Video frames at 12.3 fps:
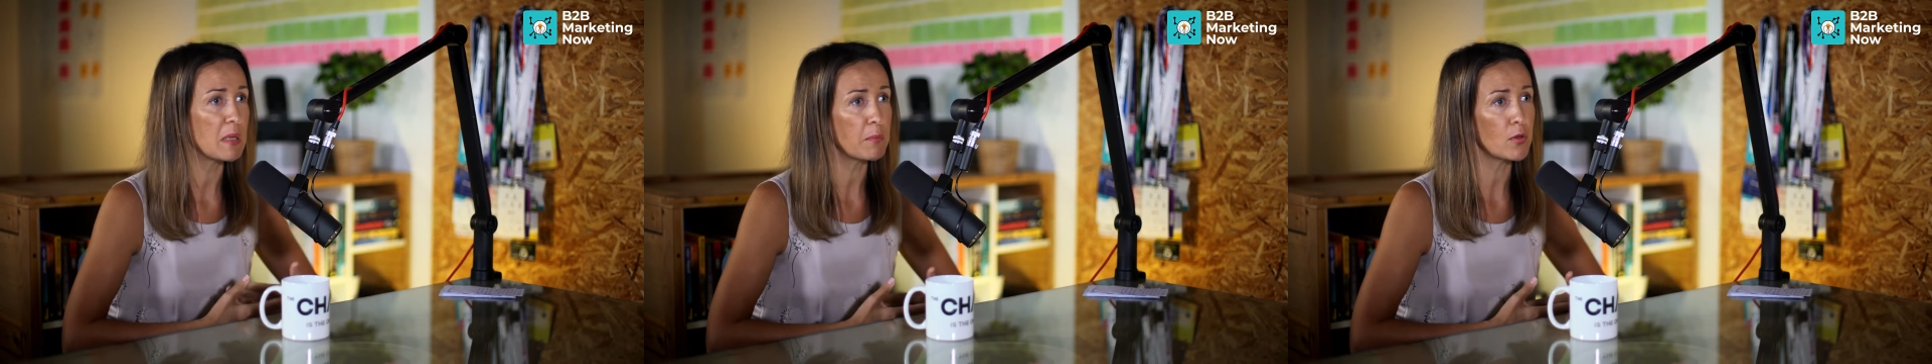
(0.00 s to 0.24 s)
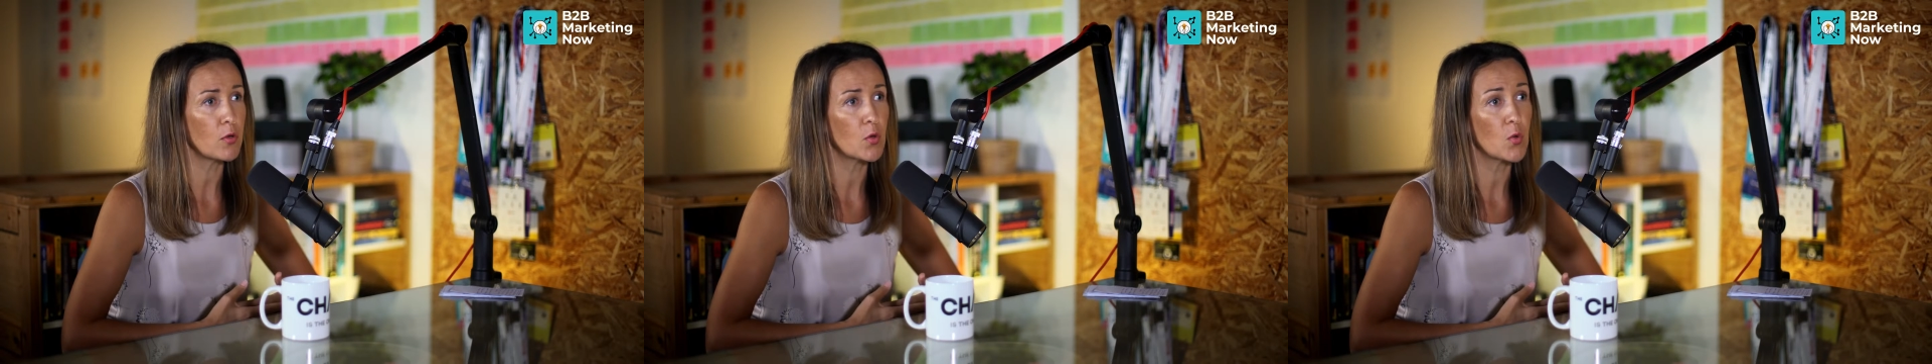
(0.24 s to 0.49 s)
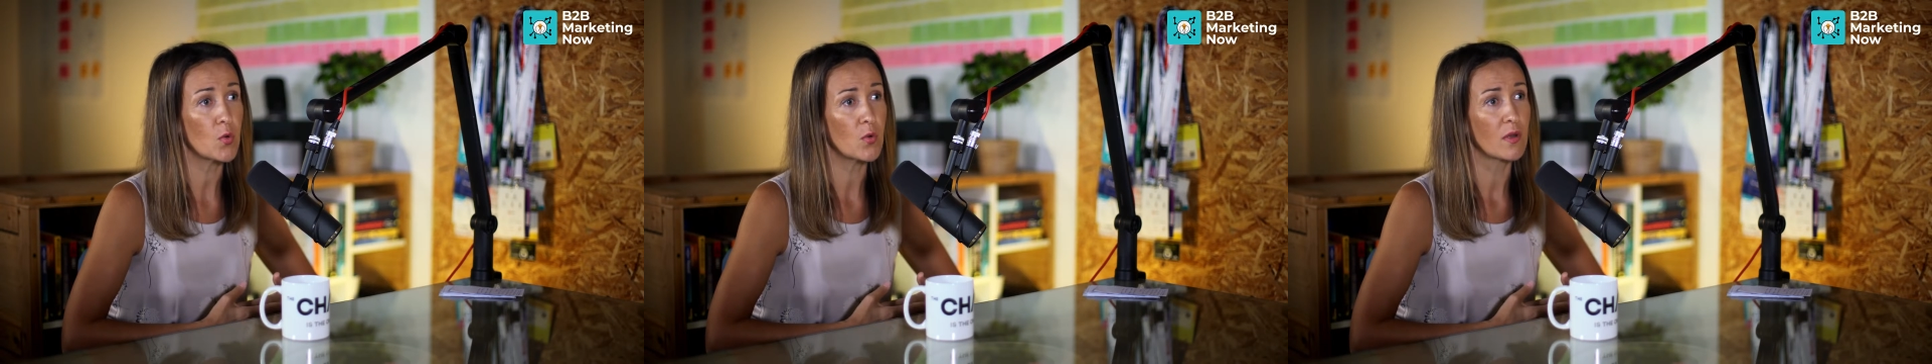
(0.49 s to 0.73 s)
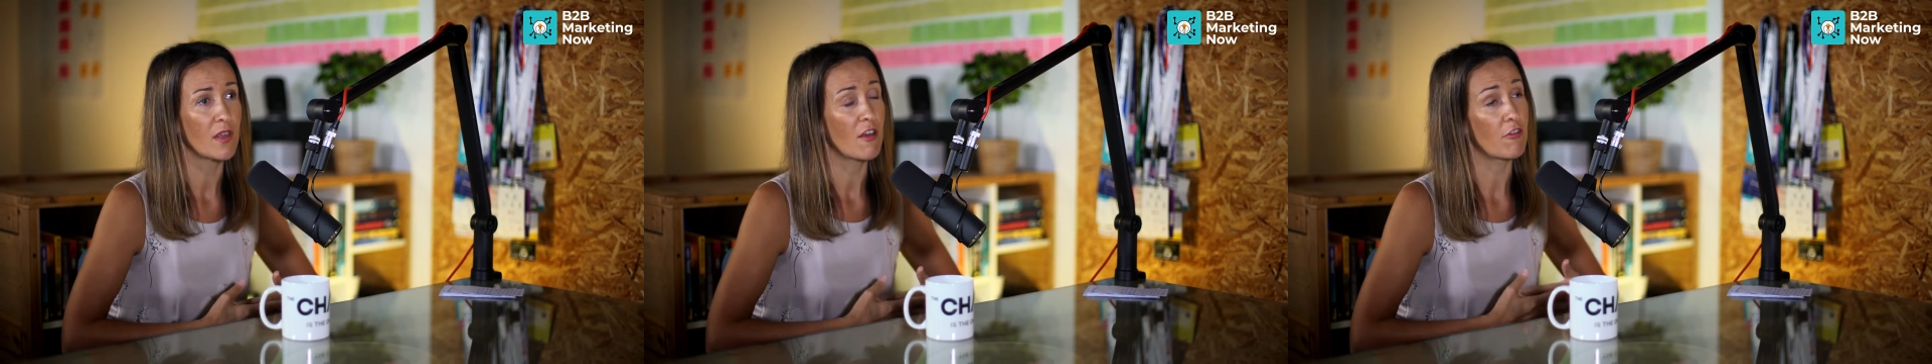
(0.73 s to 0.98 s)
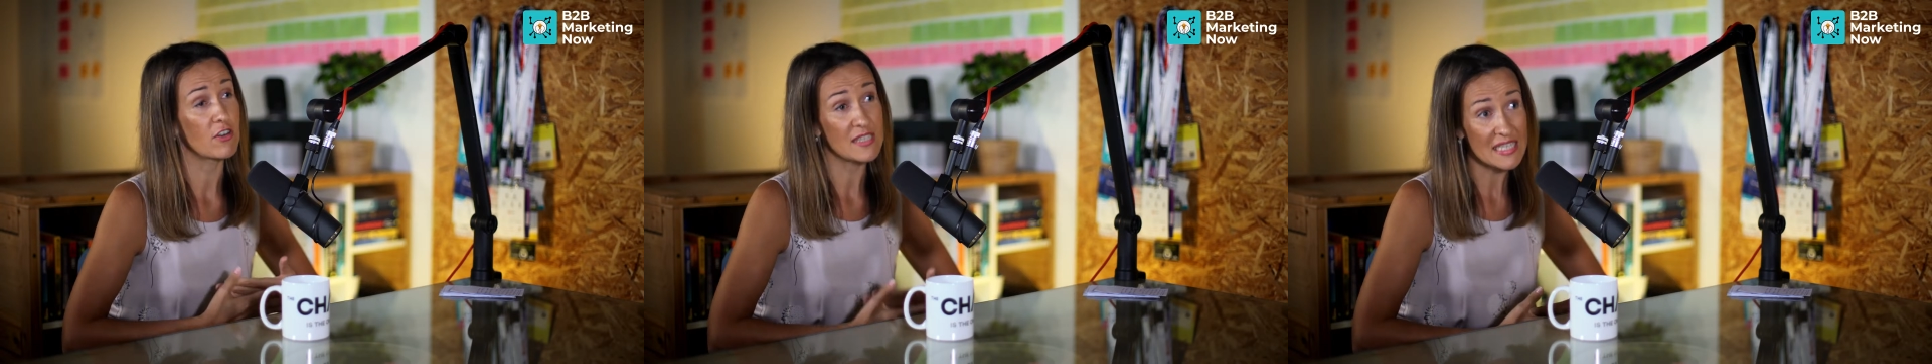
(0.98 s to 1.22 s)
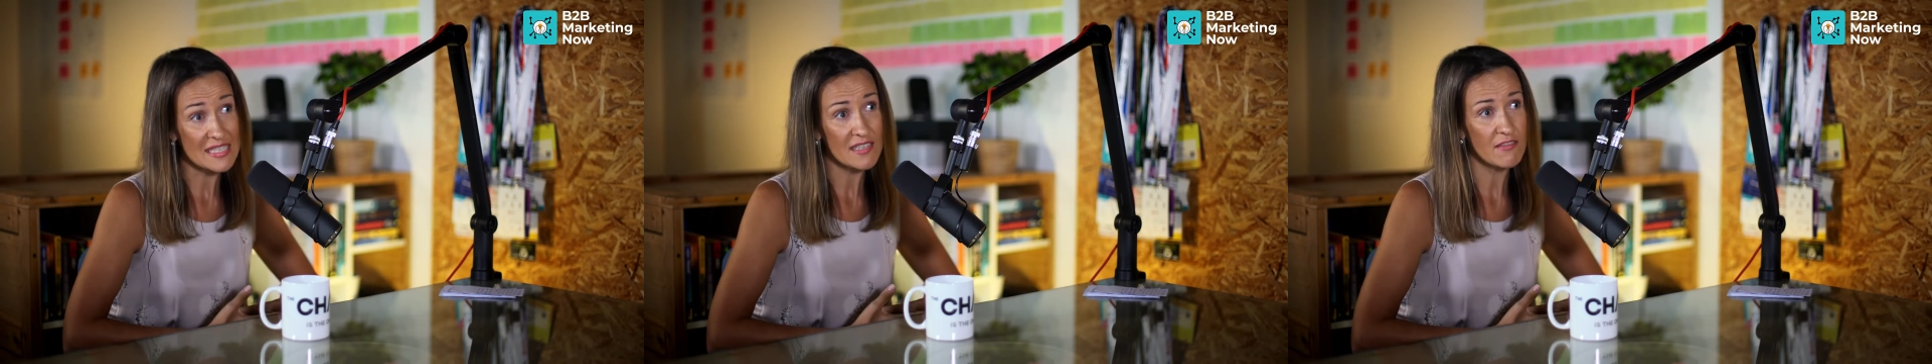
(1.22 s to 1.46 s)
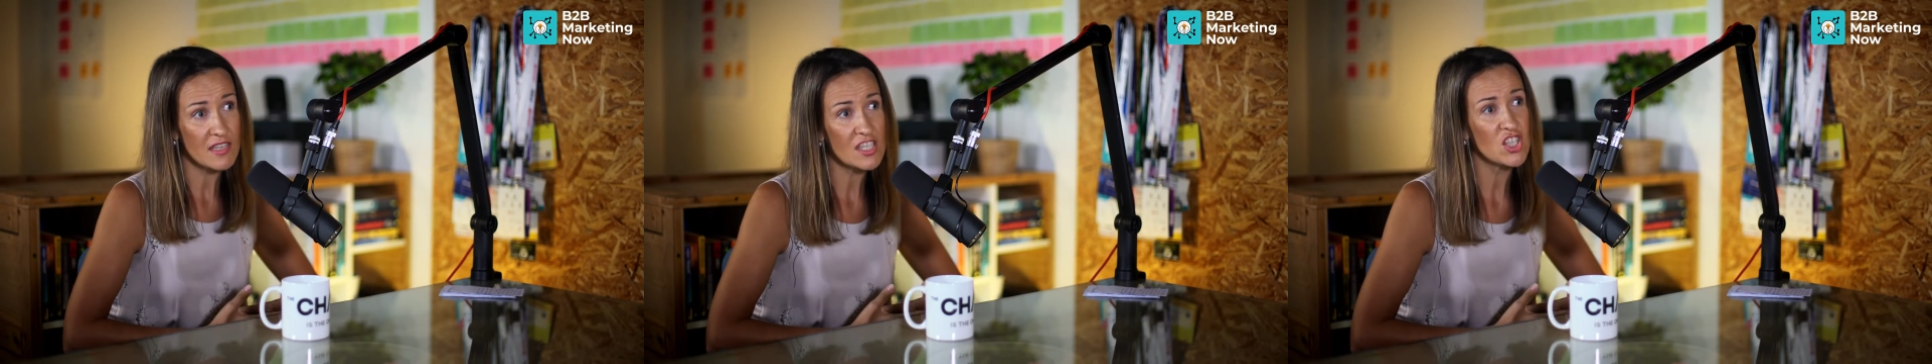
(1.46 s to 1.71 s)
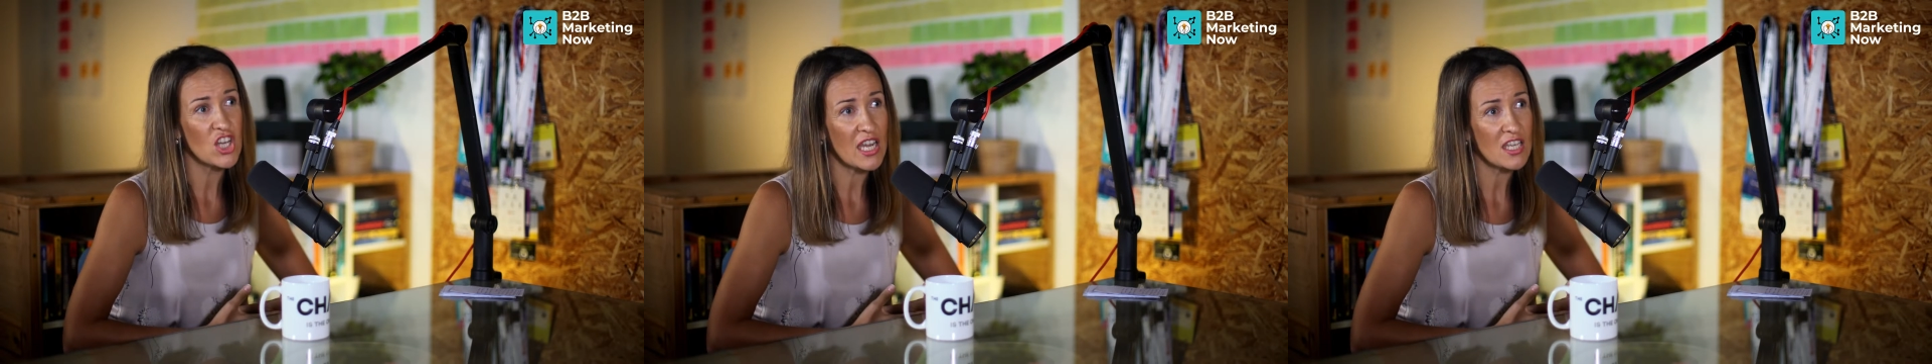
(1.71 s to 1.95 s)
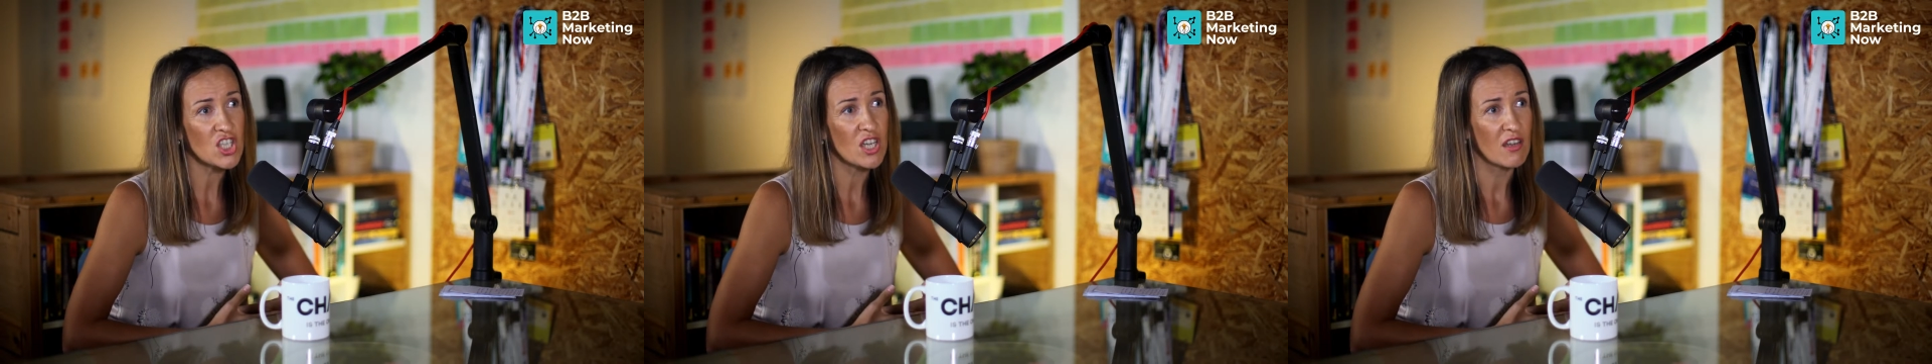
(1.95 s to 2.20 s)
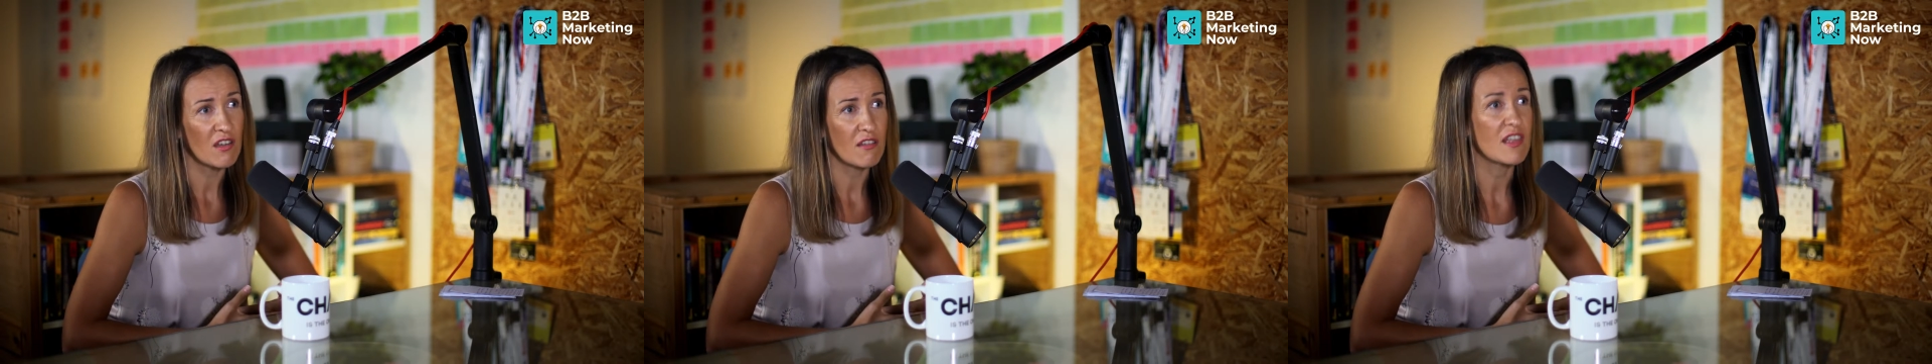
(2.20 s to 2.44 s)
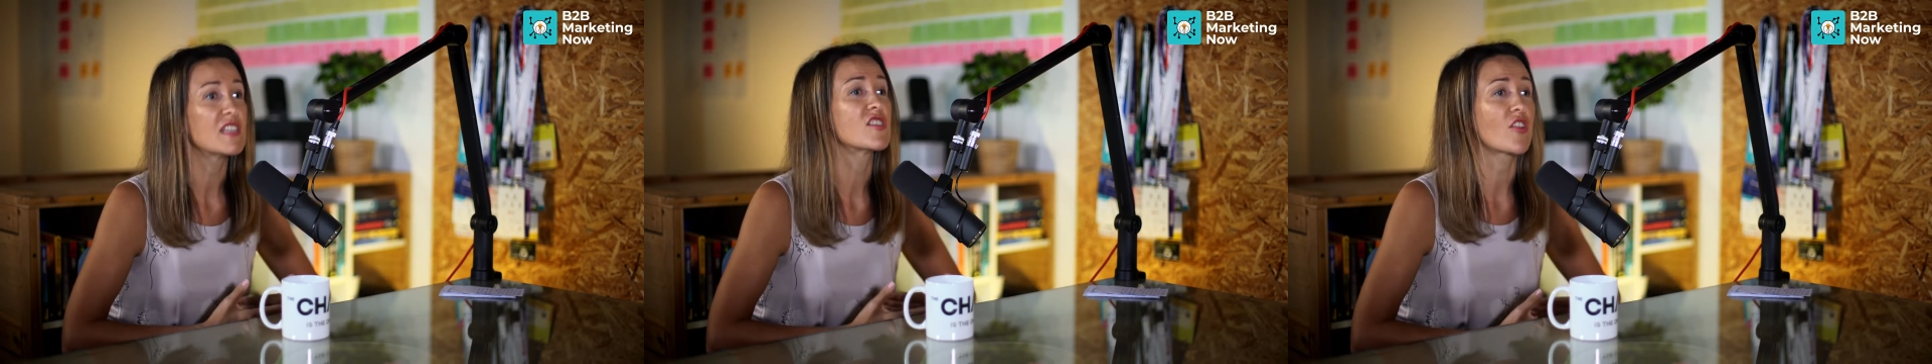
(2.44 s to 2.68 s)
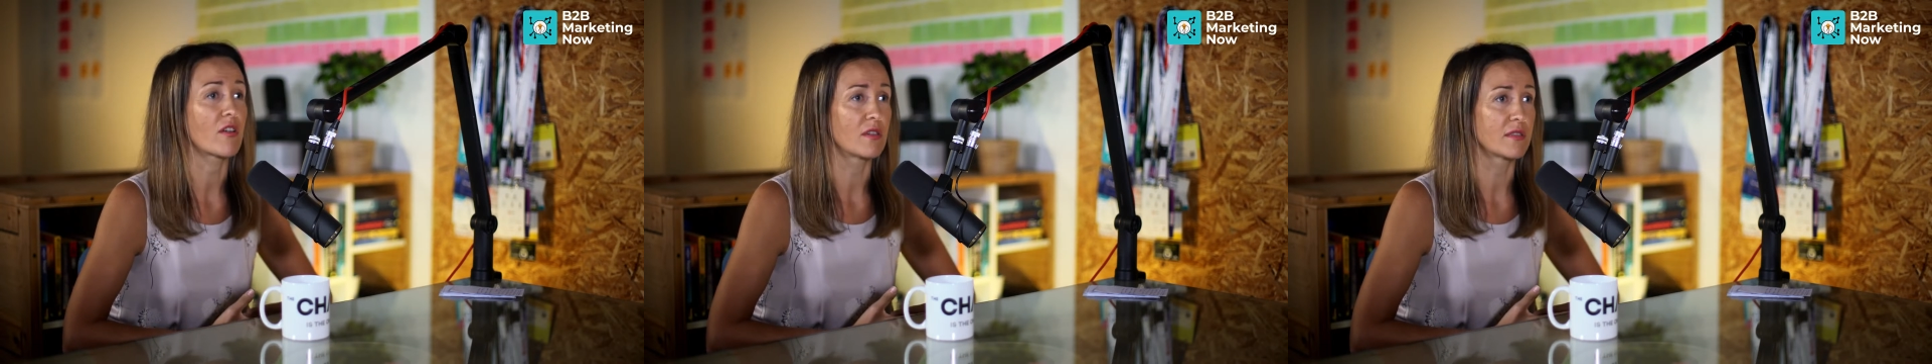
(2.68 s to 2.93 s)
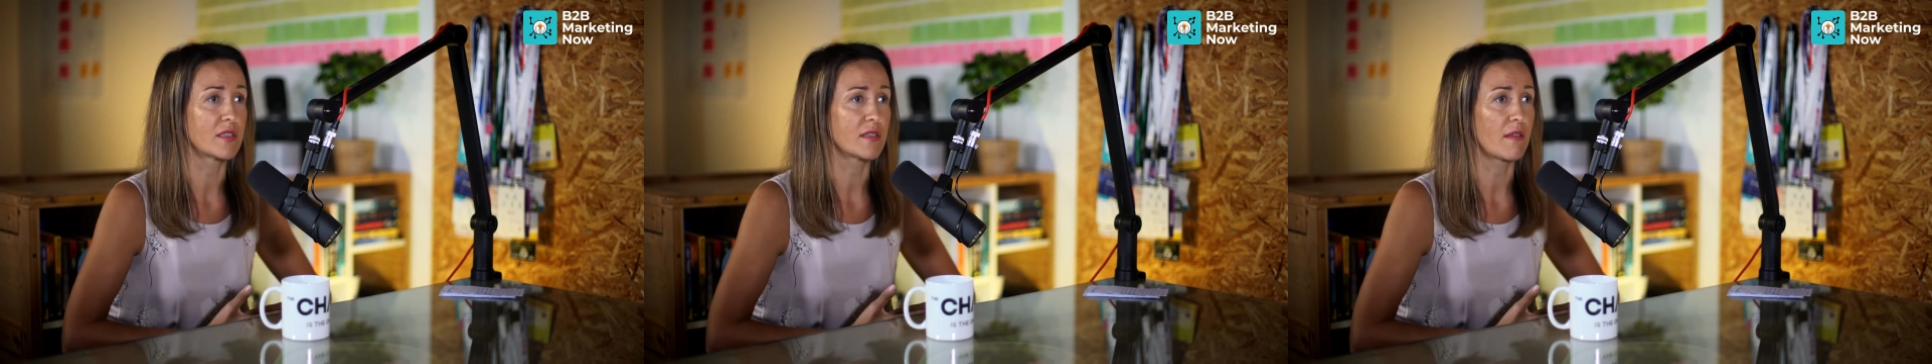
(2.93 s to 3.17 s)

people who resisted this change, they struggled.